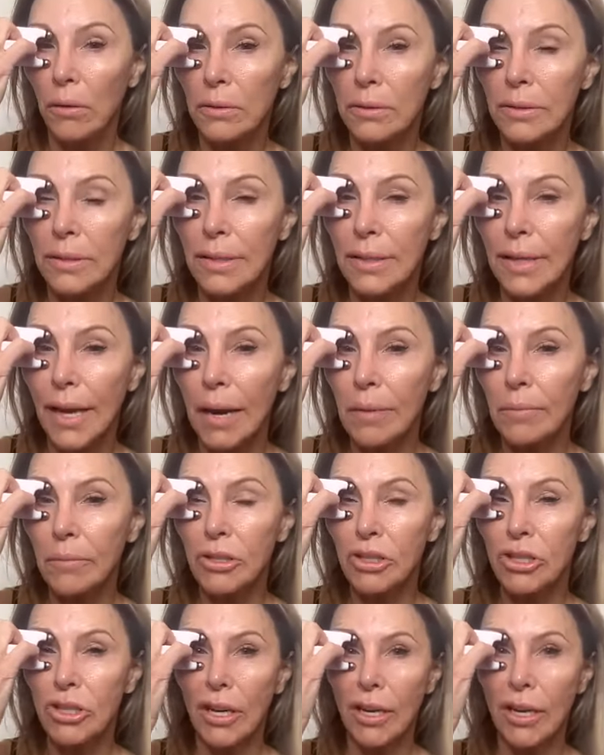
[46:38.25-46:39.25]

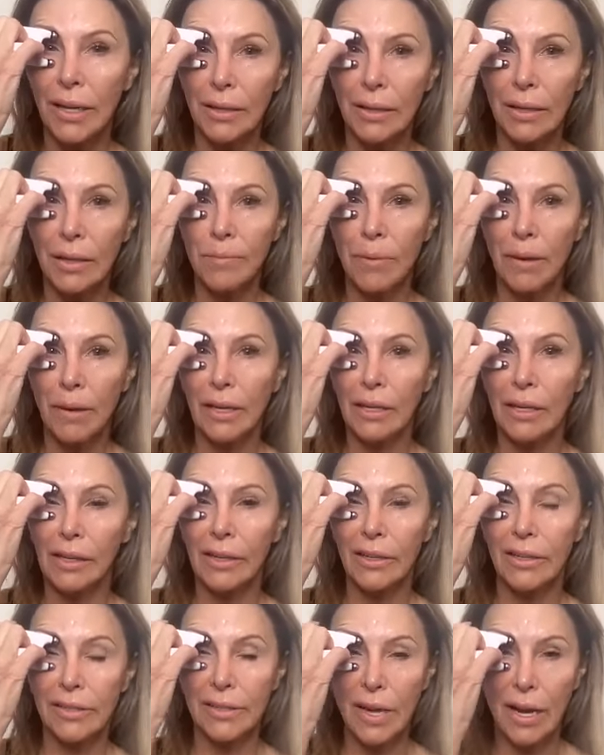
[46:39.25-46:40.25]
sandwiching the
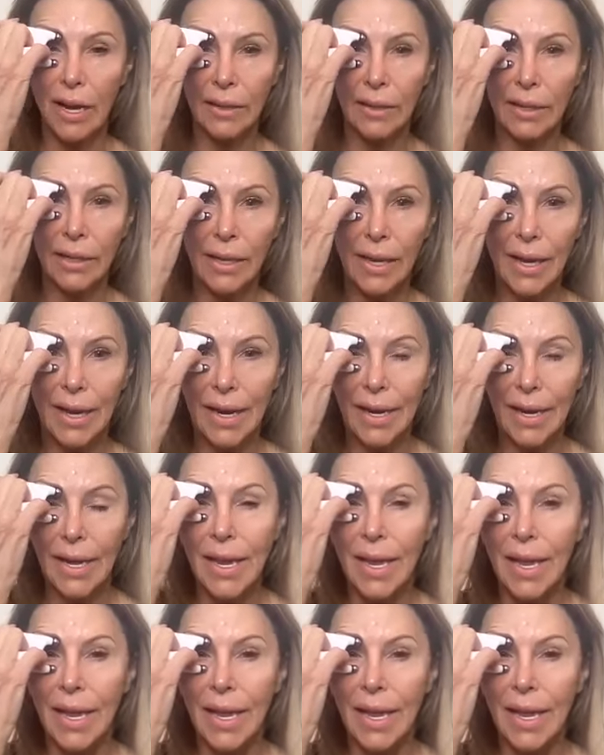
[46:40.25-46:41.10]
orbicularis oculi.